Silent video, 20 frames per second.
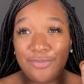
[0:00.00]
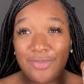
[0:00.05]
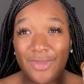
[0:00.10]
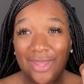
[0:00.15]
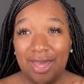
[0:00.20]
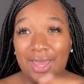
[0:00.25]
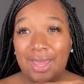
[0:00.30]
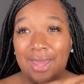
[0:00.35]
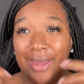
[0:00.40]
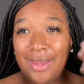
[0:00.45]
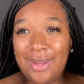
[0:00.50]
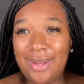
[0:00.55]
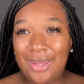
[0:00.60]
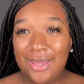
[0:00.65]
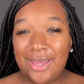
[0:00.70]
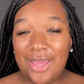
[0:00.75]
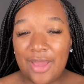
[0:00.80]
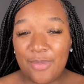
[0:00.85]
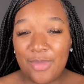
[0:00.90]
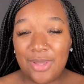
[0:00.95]
And he
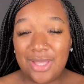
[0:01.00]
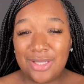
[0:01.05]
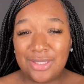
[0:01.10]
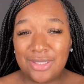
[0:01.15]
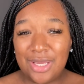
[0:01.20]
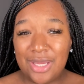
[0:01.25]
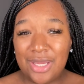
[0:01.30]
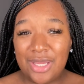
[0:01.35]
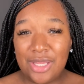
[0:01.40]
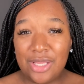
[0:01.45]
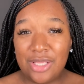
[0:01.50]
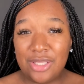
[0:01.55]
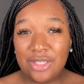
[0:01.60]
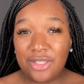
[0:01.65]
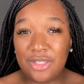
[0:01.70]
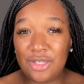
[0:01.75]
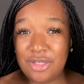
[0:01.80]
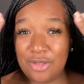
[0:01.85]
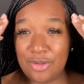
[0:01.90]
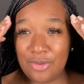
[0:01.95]
gave me his hands
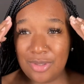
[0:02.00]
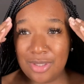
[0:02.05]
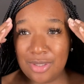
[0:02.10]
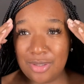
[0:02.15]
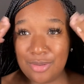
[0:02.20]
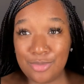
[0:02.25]
to do them.